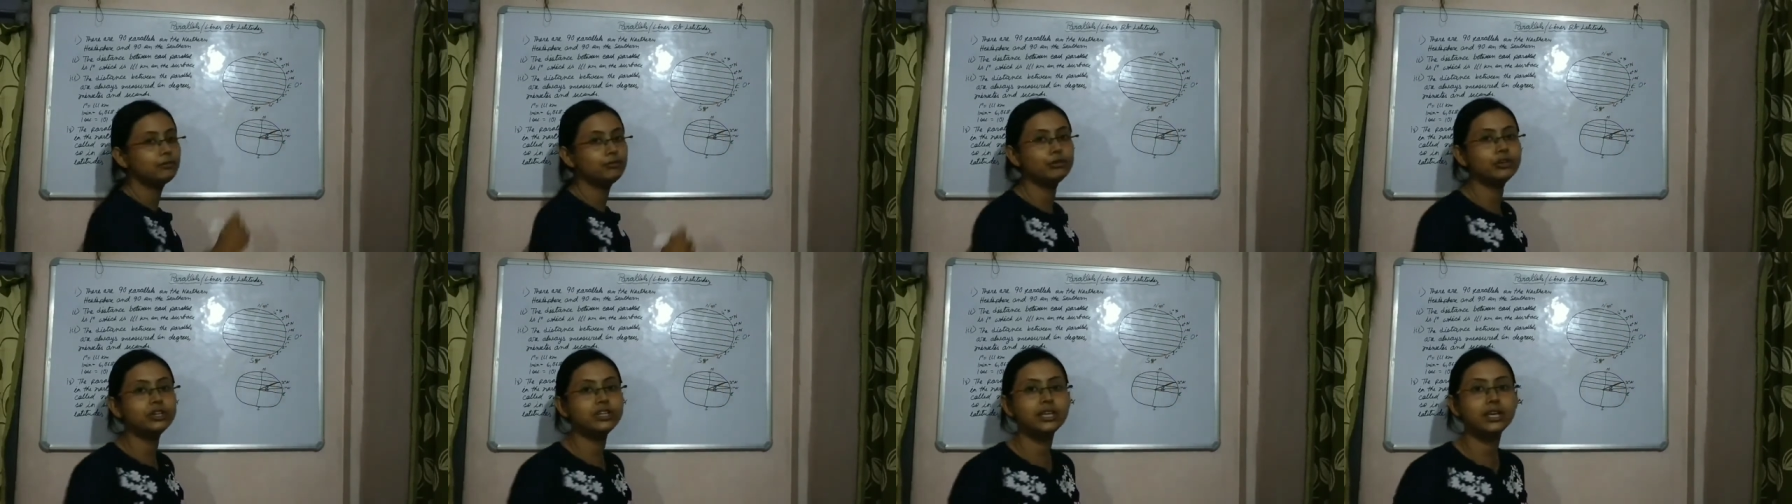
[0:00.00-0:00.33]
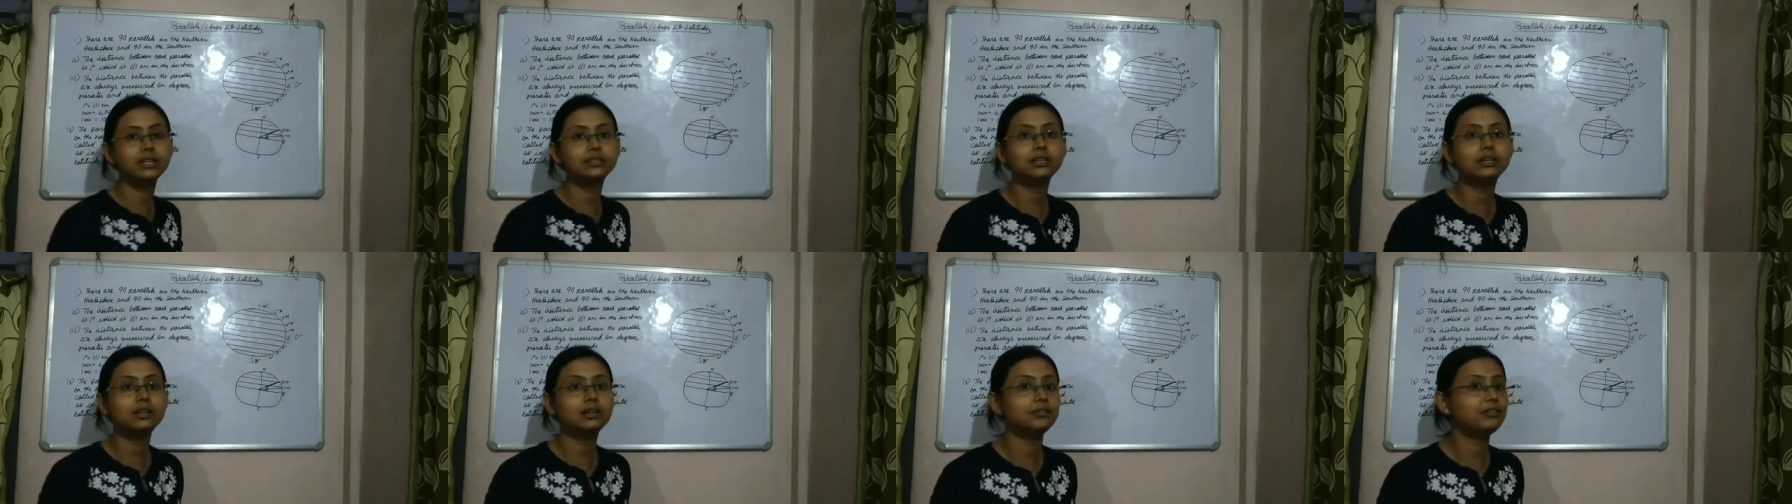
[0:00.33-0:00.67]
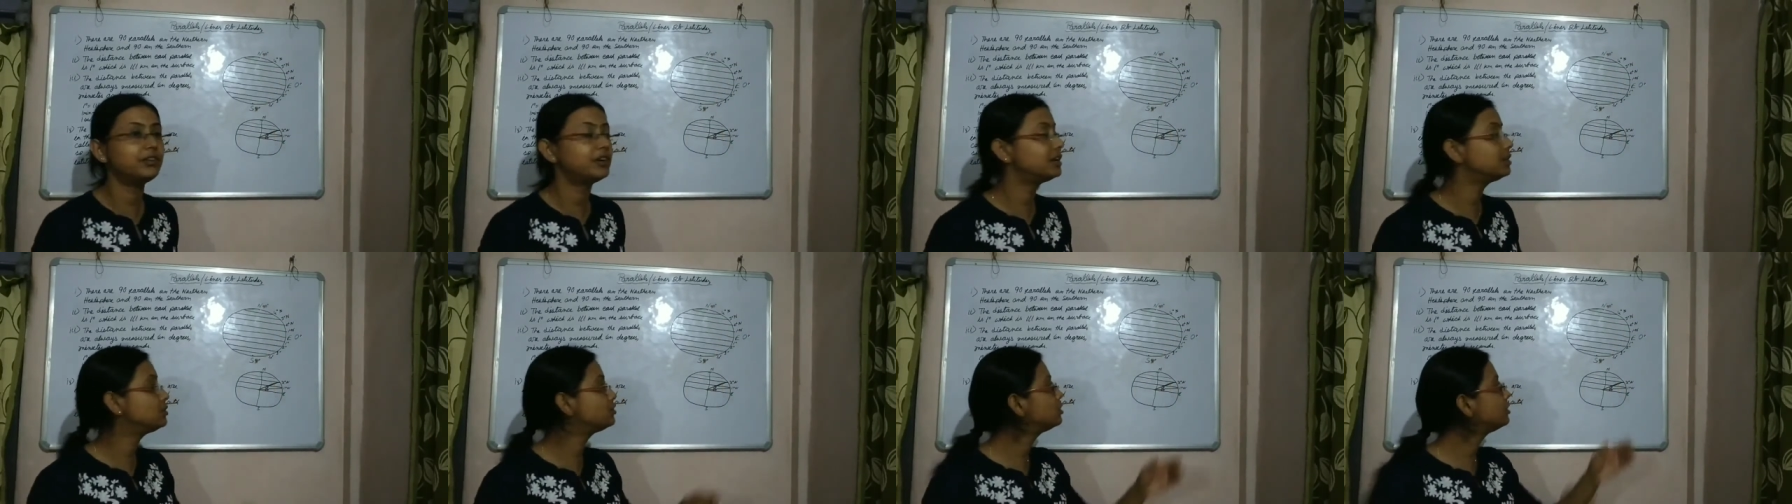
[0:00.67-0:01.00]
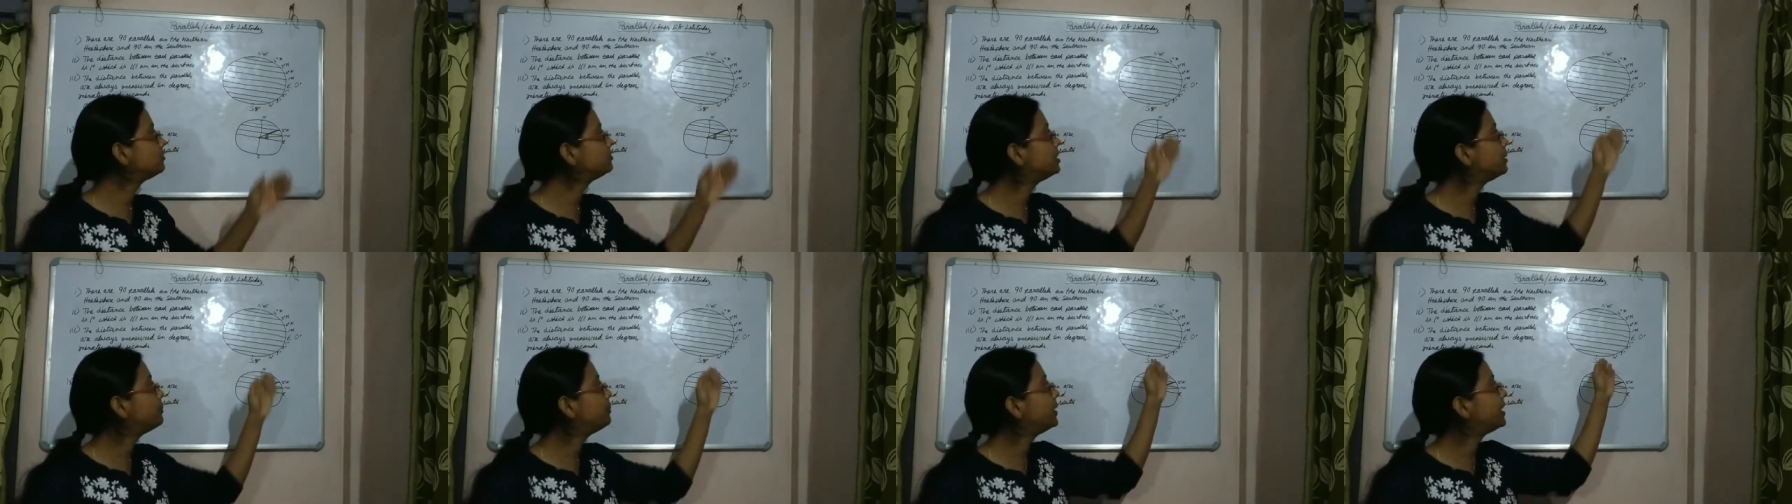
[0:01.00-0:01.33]
we take the reference of
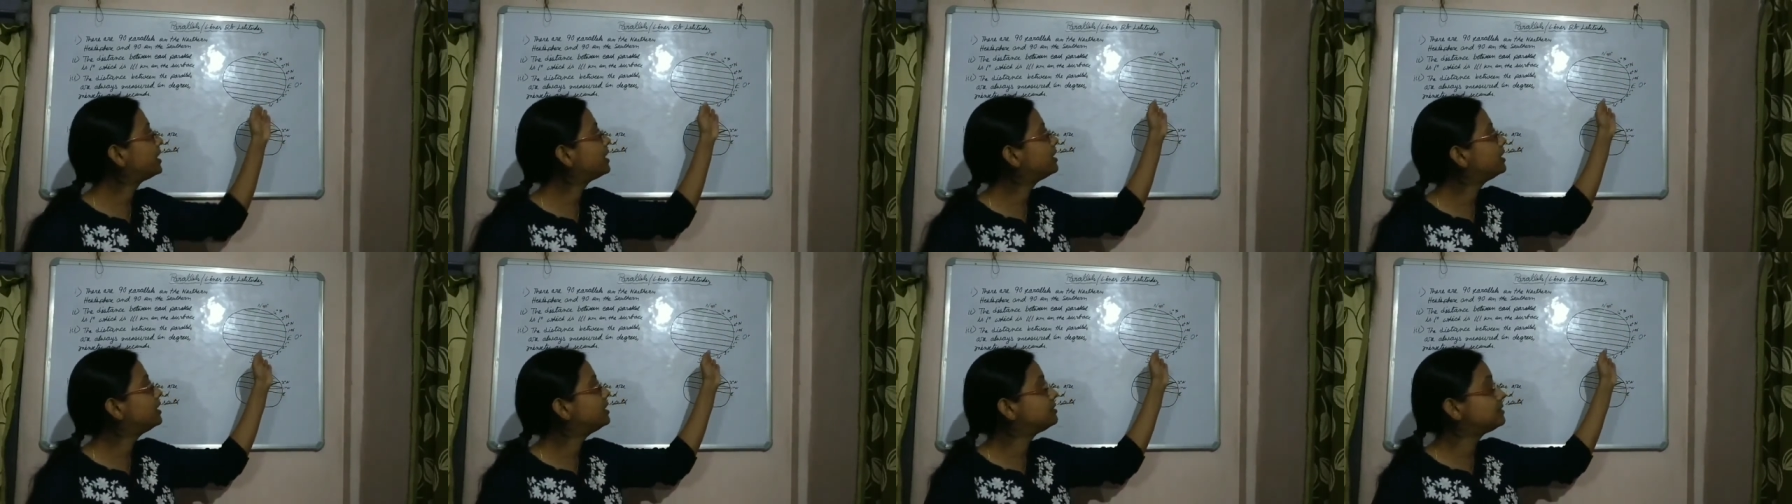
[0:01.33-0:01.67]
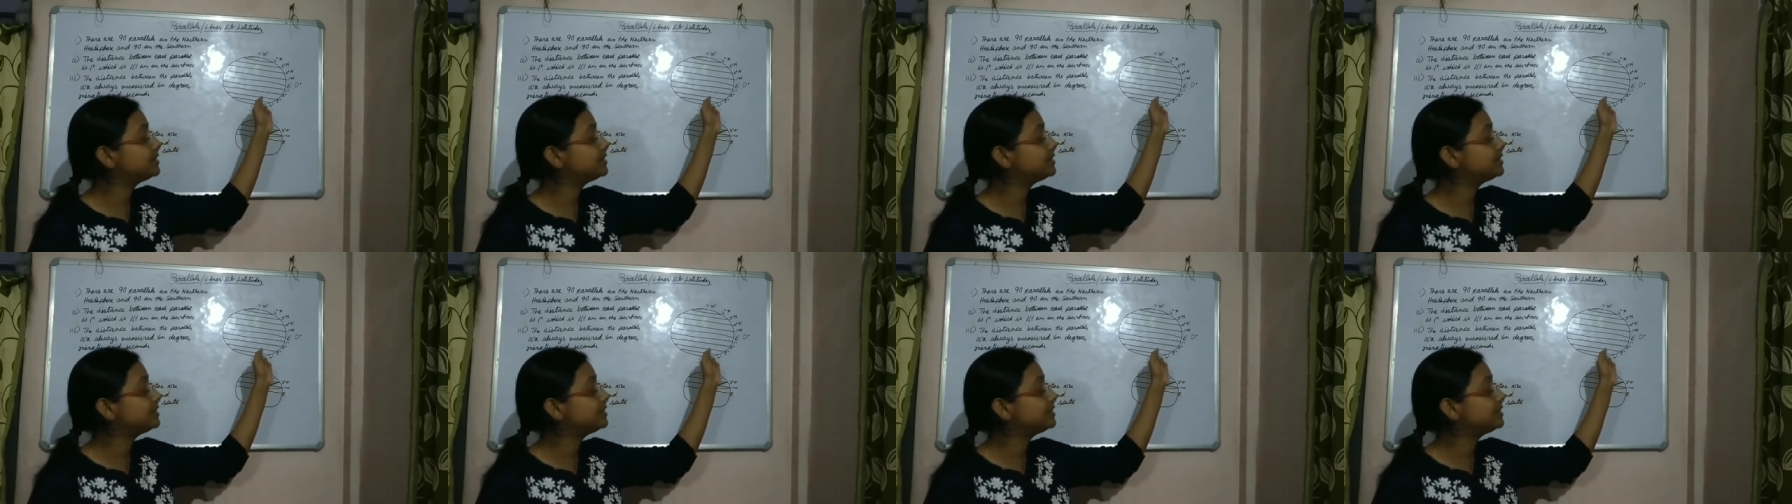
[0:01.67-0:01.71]
the parallels,